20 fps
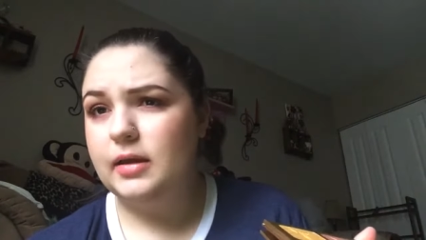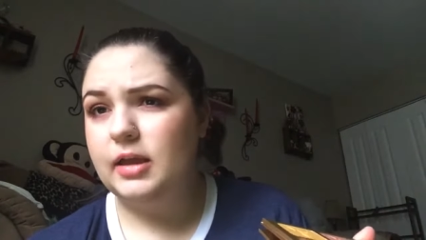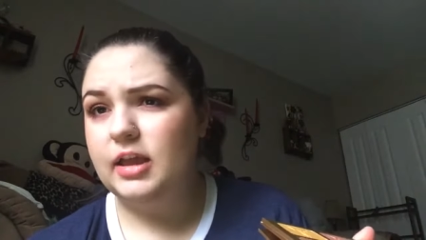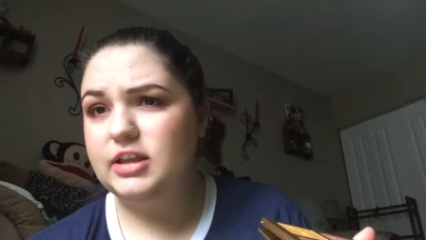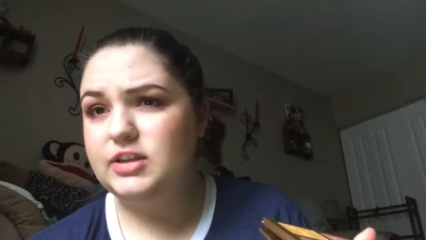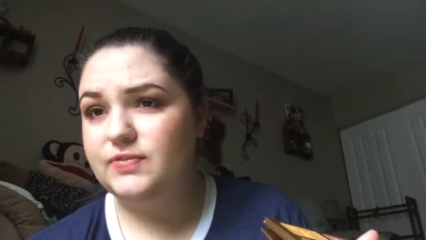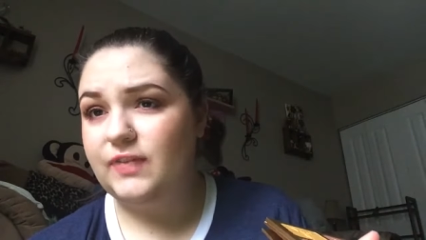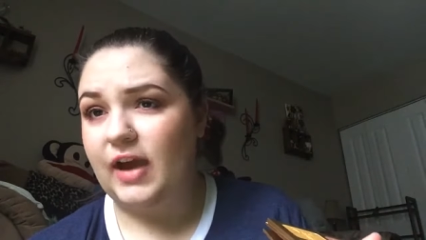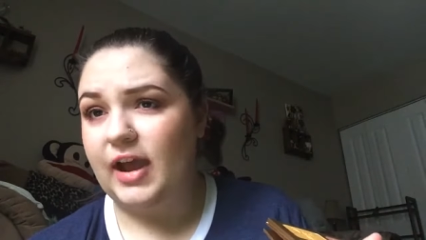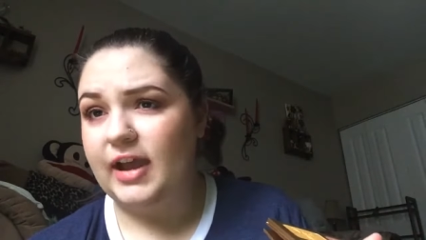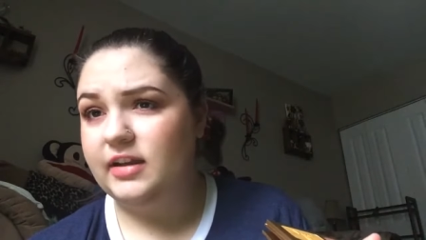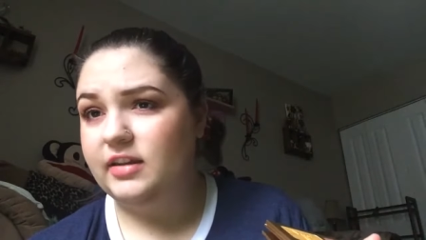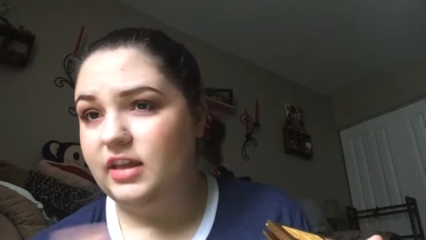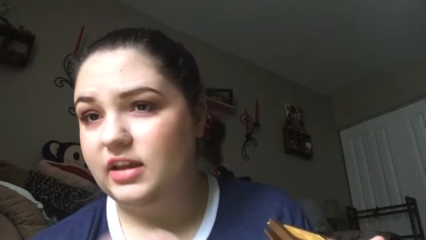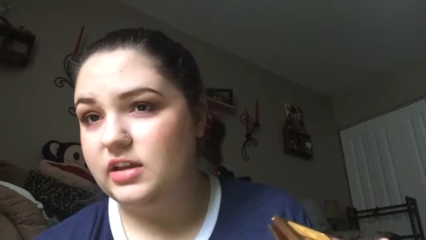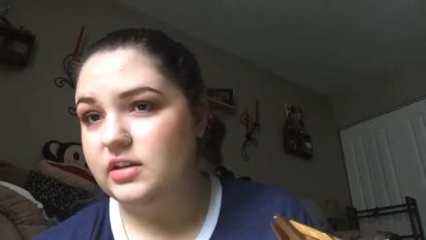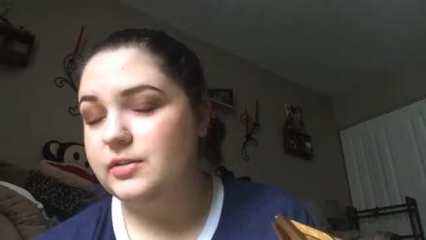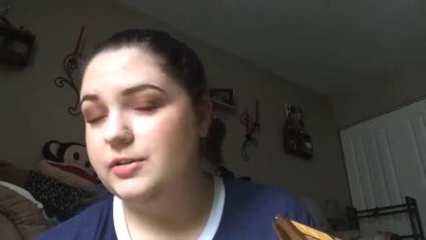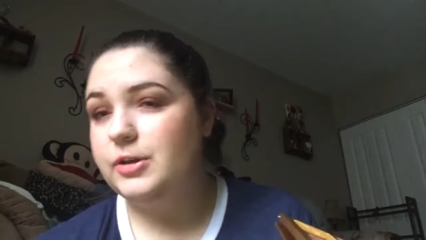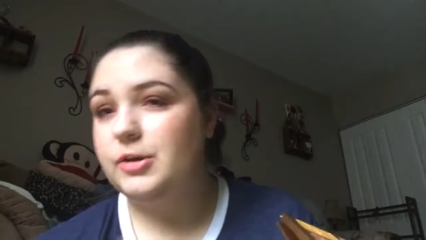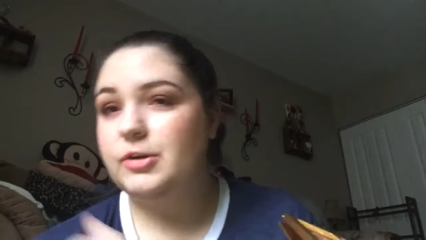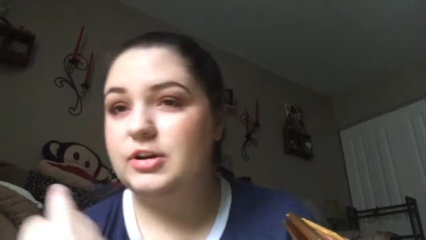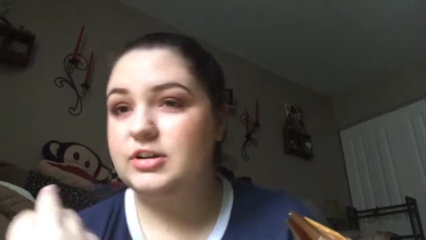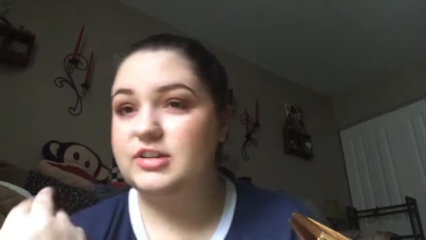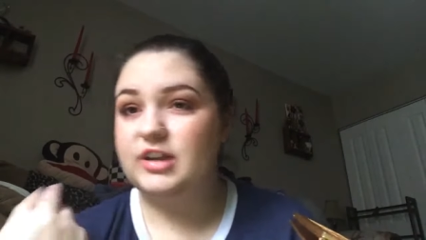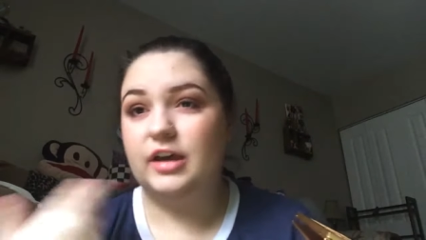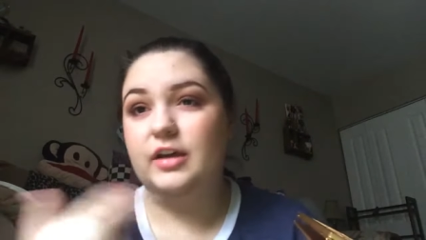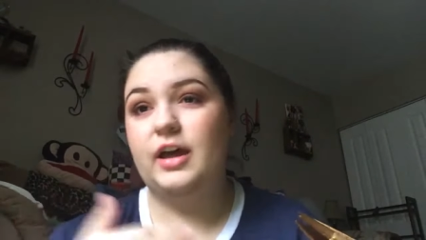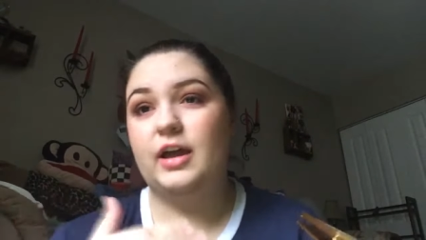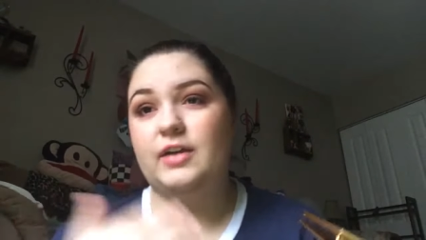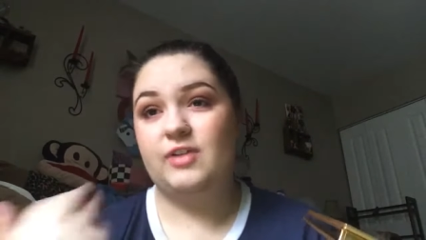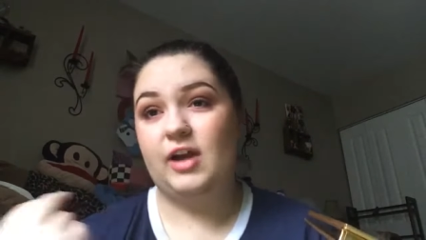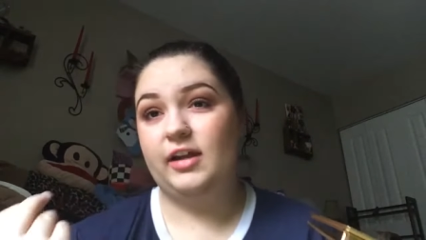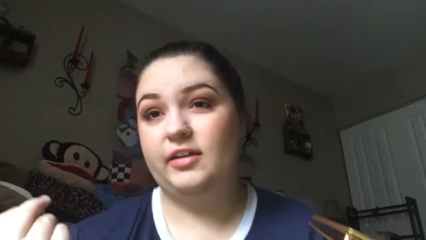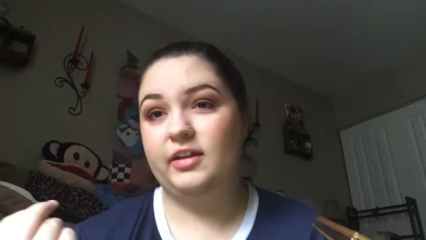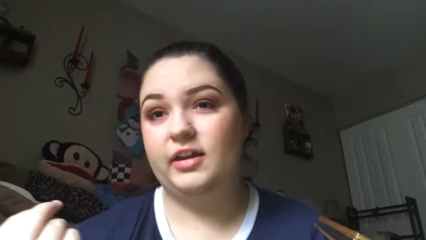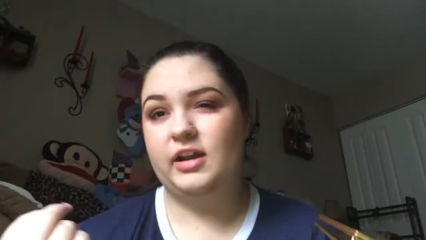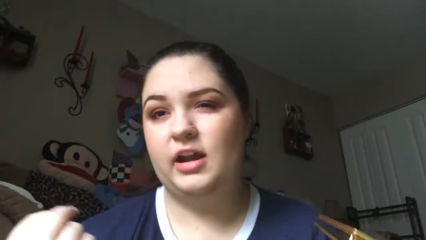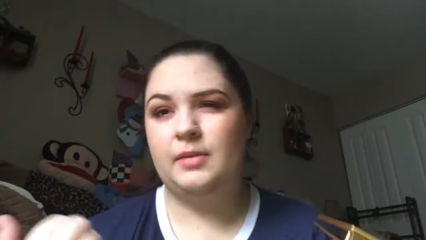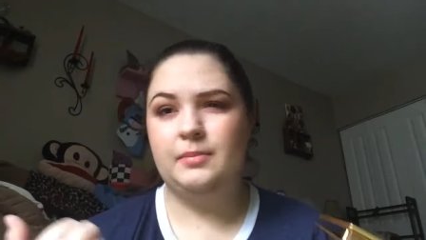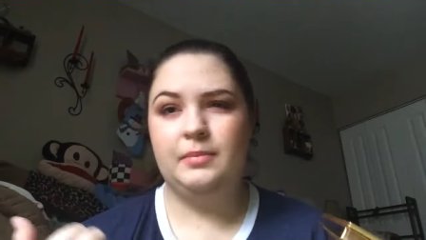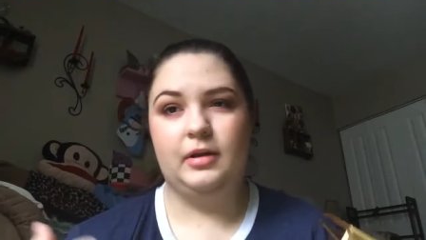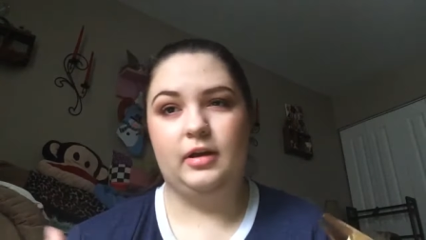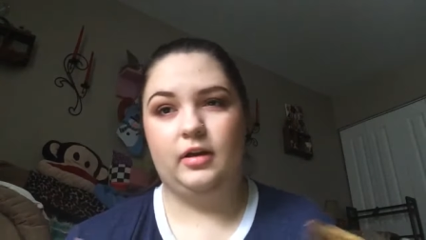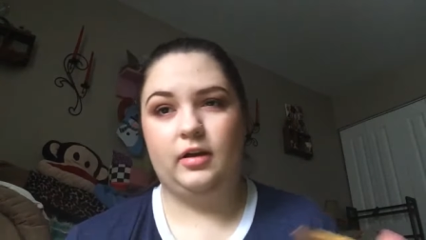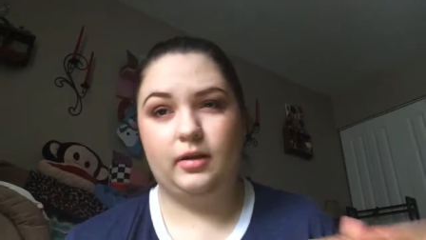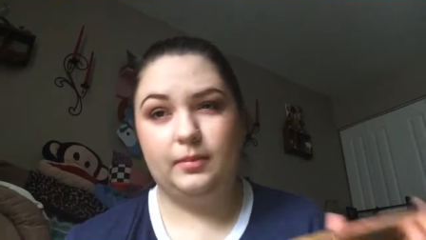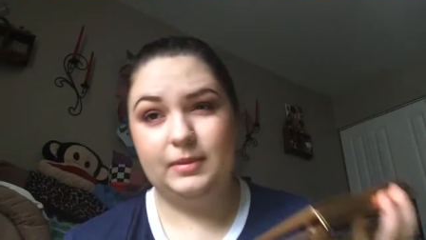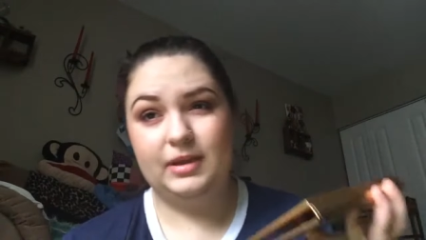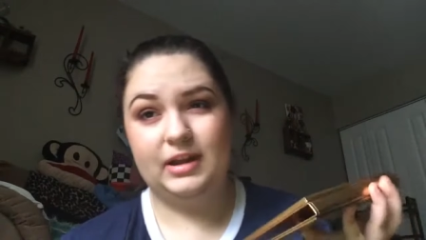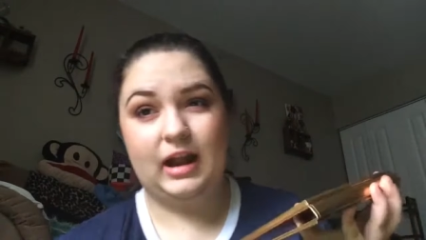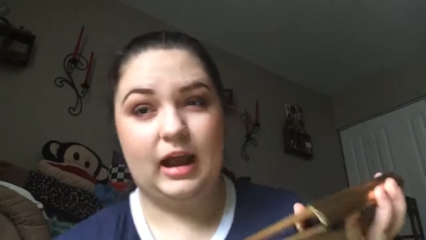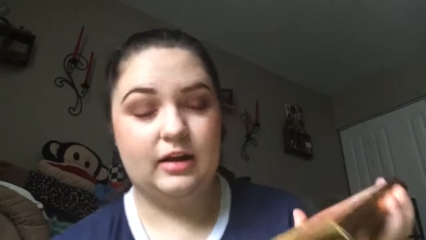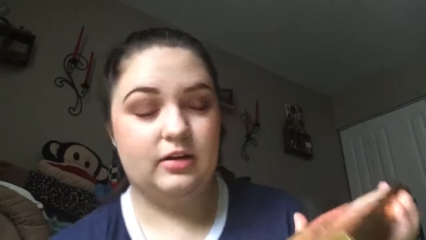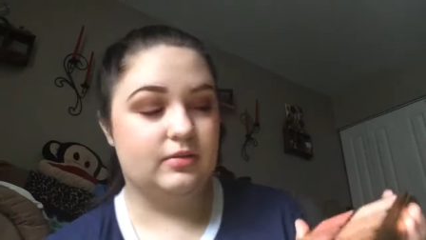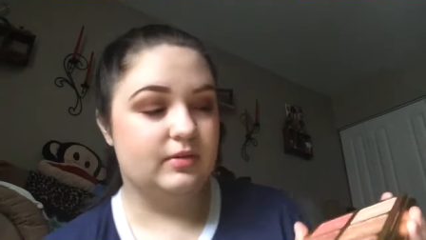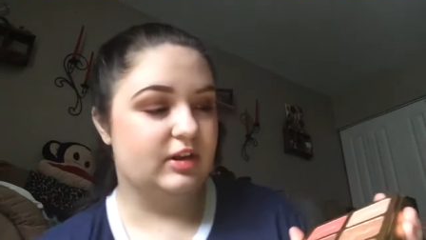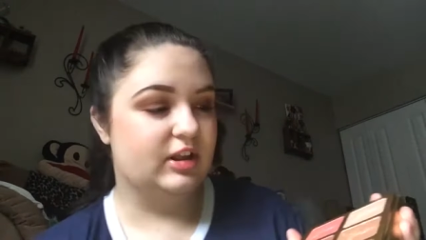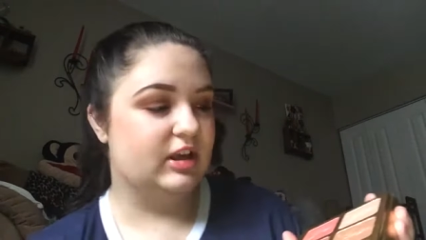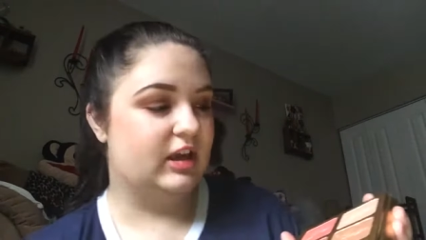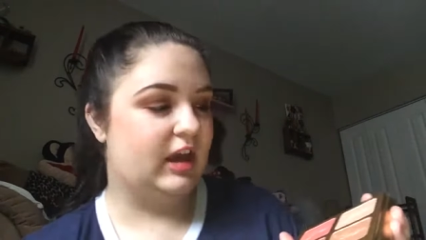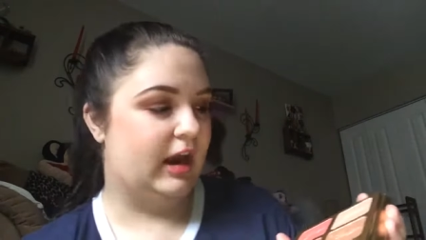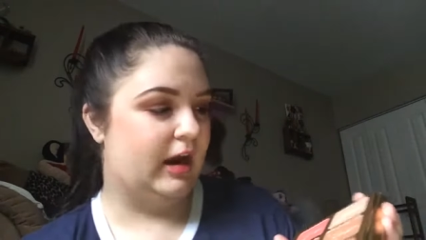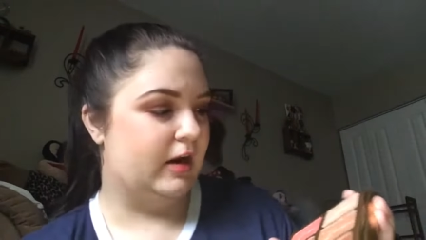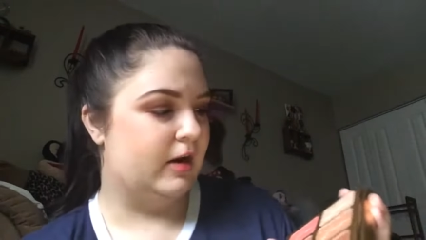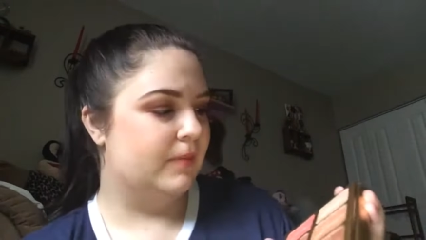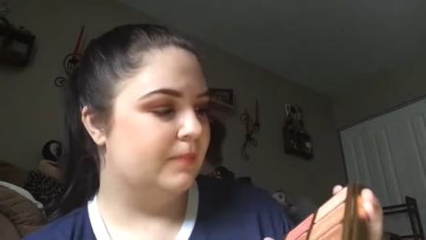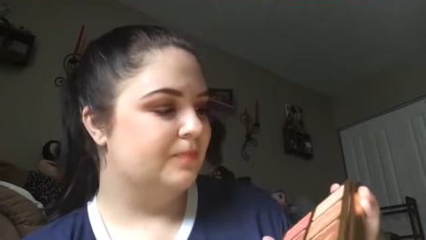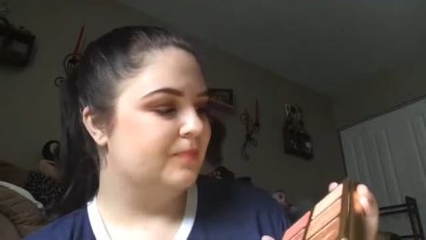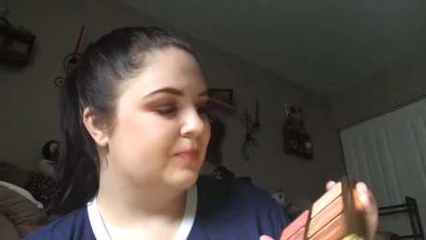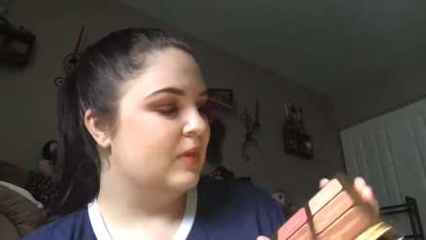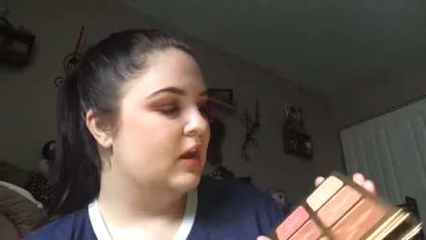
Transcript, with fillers: it's fine. Like, you can tell I have highlight on, but I mean, I don't really care.